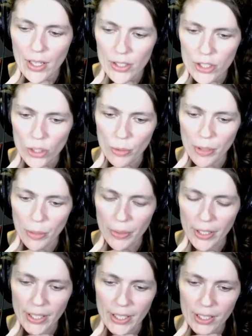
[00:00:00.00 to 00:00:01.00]
So we're probably
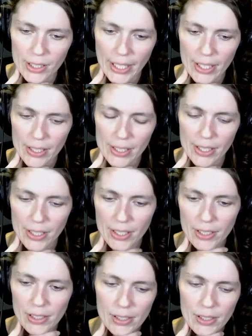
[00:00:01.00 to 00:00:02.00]
gonna get a land
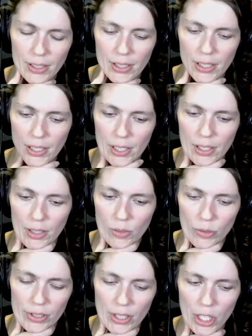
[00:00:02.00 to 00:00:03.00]
here.
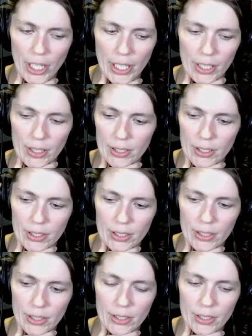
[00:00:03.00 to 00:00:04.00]
Which is alright.
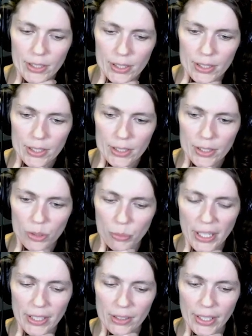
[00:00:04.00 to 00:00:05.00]
Don't
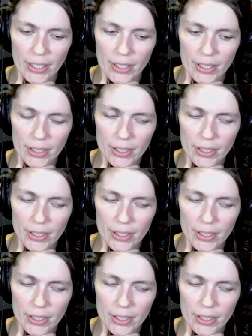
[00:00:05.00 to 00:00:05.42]
mind a land.